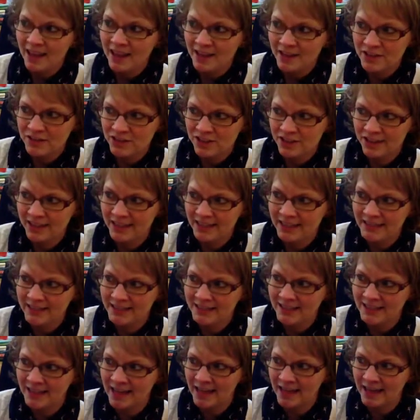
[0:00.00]
And Jillian
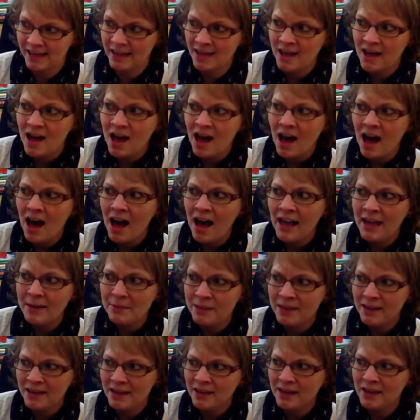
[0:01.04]
said,
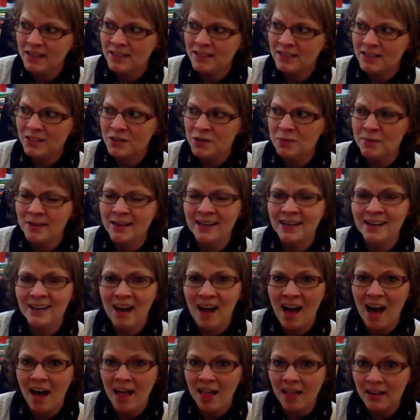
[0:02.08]
I'm hearing too many
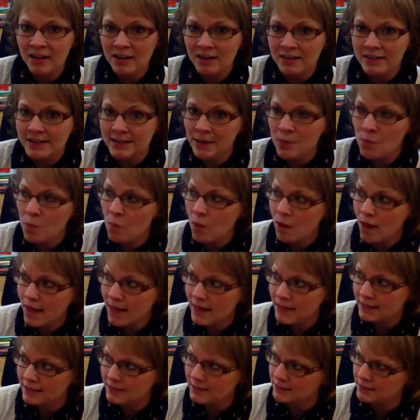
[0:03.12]
colors at
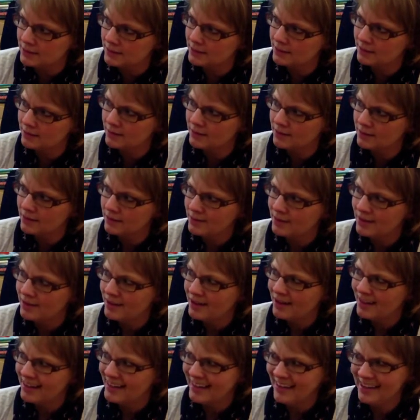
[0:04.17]
once.
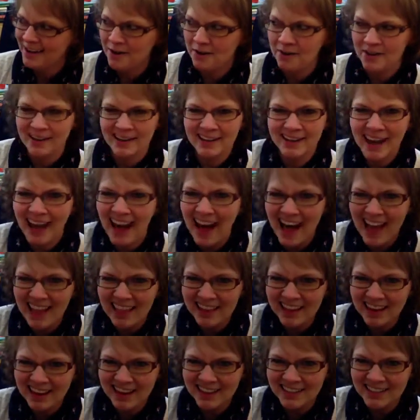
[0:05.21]
Hearing
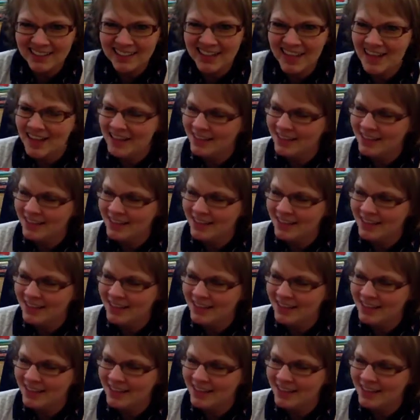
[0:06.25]
colors?